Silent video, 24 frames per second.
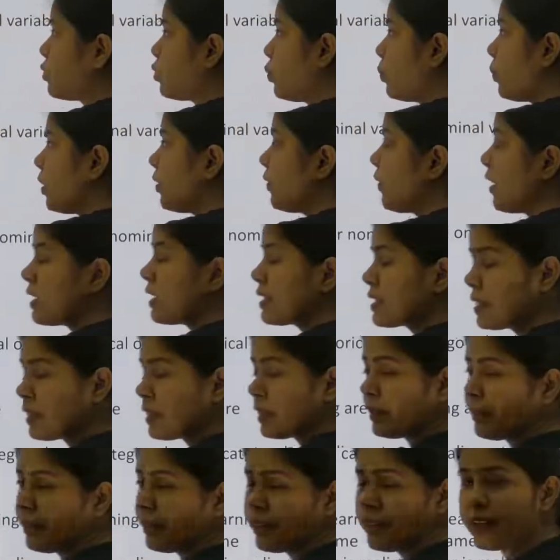supervised
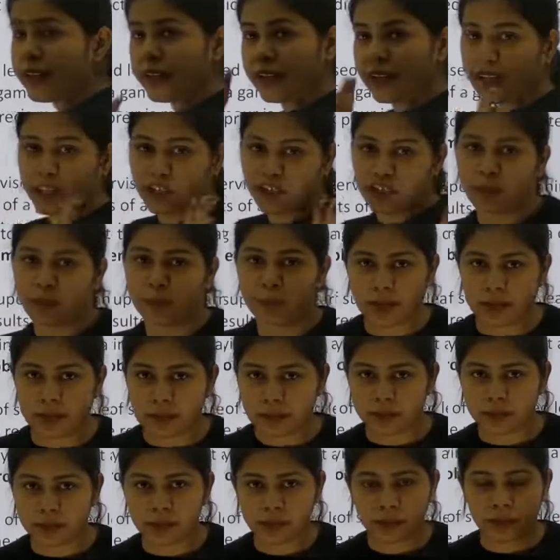learning regression part,
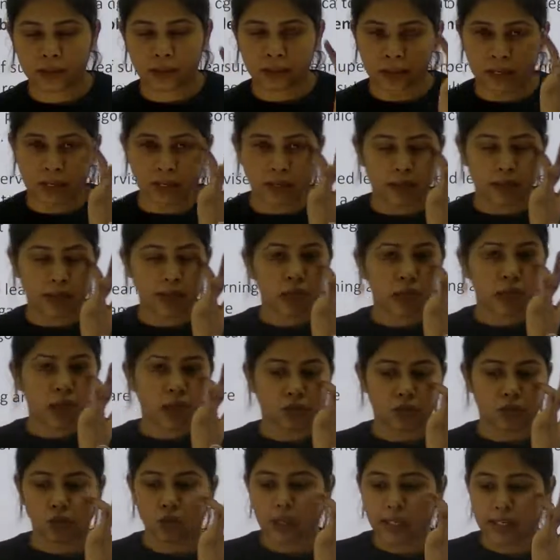right?
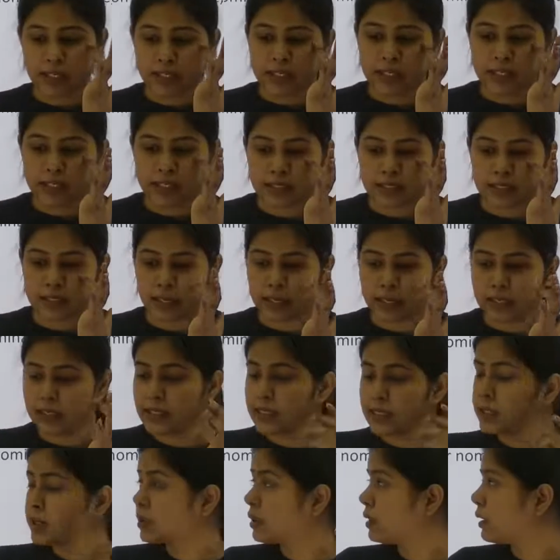So let's understand
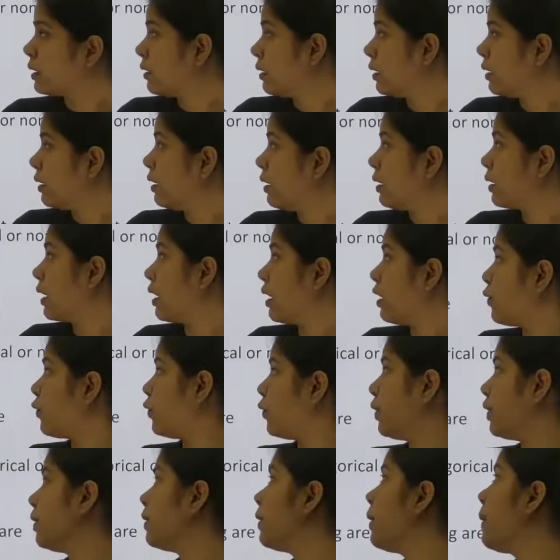this
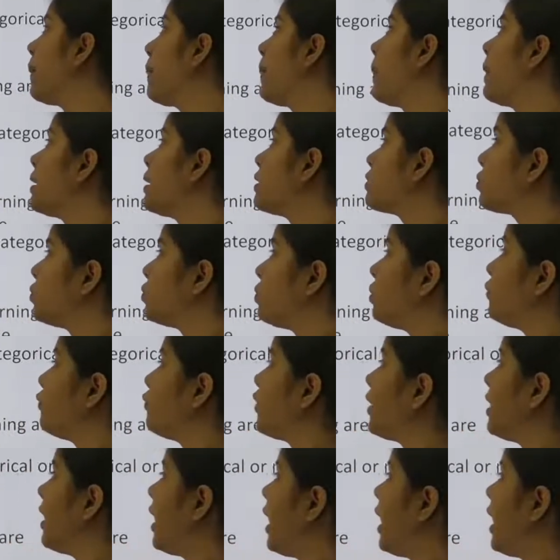carefully. So we